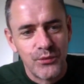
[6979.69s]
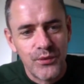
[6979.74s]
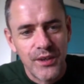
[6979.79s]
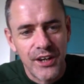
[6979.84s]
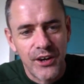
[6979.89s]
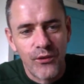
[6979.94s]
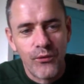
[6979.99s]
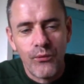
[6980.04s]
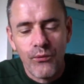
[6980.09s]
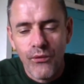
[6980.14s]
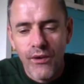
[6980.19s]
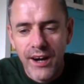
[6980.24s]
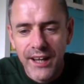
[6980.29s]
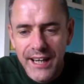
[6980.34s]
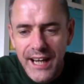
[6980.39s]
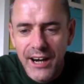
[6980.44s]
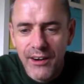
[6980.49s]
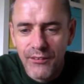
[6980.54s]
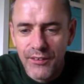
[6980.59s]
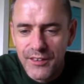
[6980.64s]
We are
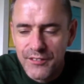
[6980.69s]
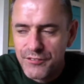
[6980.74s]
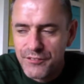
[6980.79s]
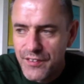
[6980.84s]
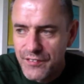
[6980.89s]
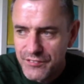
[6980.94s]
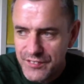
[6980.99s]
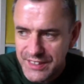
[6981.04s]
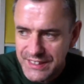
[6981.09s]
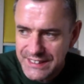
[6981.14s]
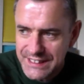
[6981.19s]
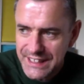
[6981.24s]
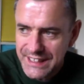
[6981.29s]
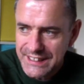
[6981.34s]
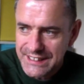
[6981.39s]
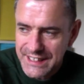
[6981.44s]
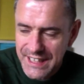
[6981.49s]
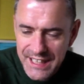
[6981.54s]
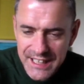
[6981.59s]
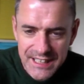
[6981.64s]
1 hour and
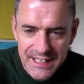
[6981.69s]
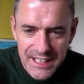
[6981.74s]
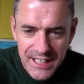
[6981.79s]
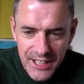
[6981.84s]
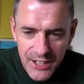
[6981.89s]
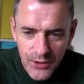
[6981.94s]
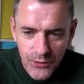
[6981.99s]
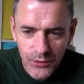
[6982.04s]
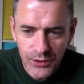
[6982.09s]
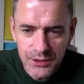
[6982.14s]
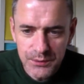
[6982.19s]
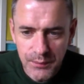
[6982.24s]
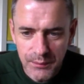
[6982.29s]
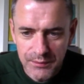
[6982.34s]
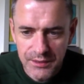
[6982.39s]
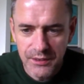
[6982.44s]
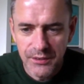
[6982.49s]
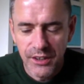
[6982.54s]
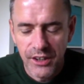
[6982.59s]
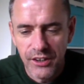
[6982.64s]
56 in, which is
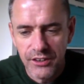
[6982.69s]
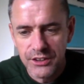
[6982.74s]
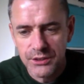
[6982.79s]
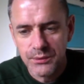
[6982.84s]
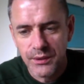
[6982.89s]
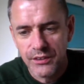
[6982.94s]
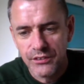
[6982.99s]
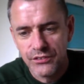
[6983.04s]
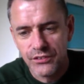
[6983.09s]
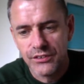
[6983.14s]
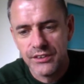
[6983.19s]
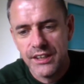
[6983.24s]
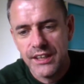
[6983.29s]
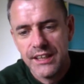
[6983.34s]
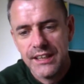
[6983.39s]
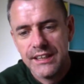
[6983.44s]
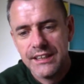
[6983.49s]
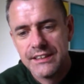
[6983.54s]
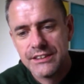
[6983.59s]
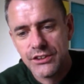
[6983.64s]
probably the longest one I've done
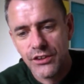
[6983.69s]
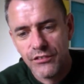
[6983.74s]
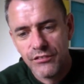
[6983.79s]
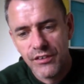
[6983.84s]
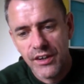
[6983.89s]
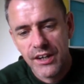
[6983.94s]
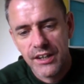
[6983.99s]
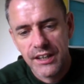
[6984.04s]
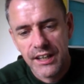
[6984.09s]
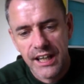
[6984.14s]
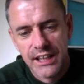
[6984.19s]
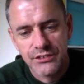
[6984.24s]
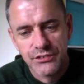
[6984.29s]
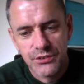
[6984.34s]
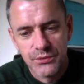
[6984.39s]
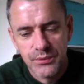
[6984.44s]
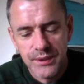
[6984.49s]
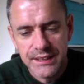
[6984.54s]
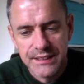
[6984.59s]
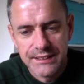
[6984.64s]
so far in the last
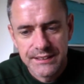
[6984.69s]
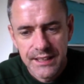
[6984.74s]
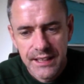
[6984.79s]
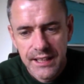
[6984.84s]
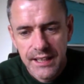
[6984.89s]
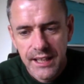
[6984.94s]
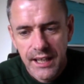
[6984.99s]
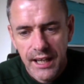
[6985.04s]
few weeks.